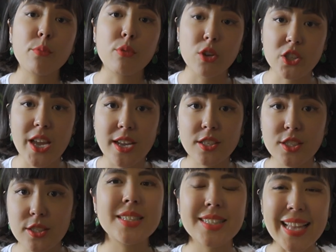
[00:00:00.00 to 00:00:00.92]

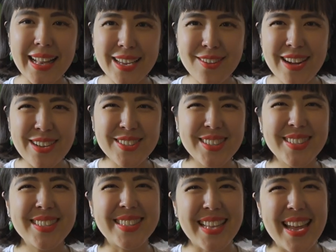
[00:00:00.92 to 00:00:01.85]
projects. Sally
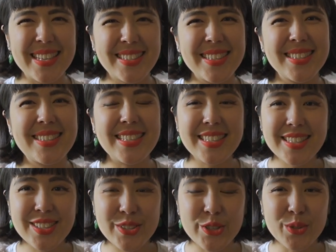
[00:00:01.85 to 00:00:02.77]
Rowden says,
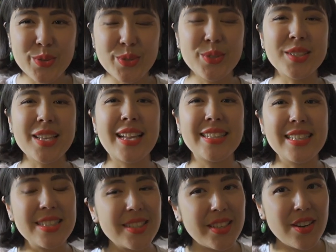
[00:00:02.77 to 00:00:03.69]
decent tools and
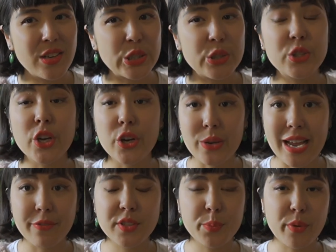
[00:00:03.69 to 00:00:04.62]
decent yarn don't
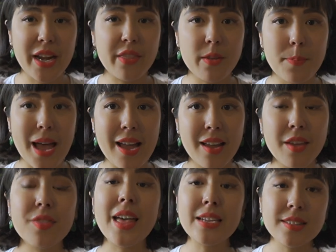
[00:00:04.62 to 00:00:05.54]
have to break the
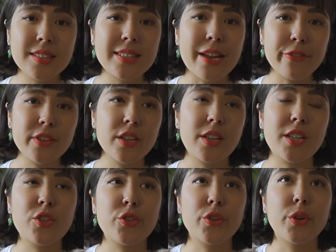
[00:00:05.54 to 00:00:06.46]
bank. That's
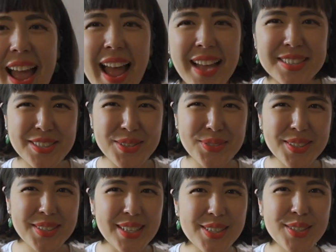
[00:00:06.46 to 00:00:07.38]
definitely true. And she
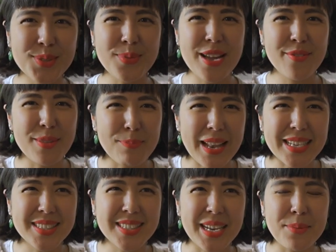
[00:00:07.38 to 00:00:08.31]
also says, swerve the
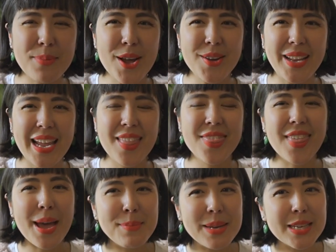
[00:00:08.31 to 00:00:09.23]
plastic pony. And
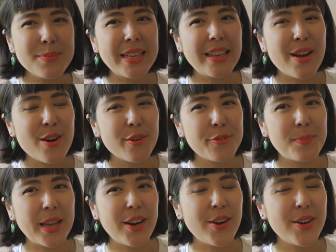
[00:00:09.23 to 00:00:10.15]
that made me laugh
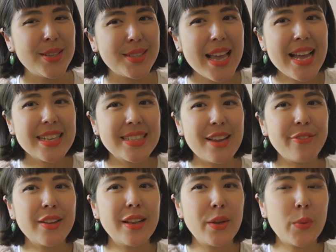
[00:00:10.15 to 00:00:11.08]
because
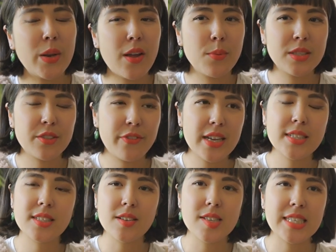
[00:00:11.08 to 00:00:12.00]
definitely when I was
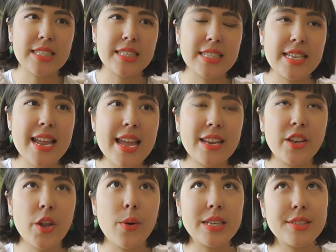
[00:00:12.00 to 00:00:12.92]
first starting to knit,
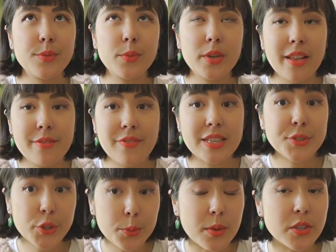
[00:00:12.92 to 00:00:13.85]
you know, I didn't want to
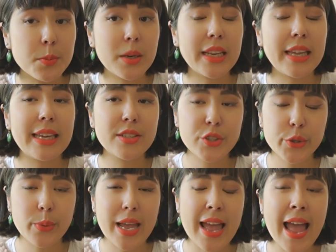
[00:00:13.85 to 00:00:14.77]
invest too much money
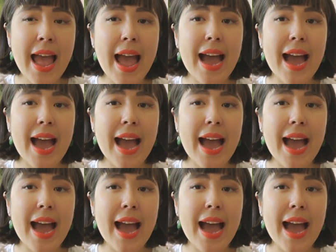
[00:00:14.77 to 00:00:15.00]
into it.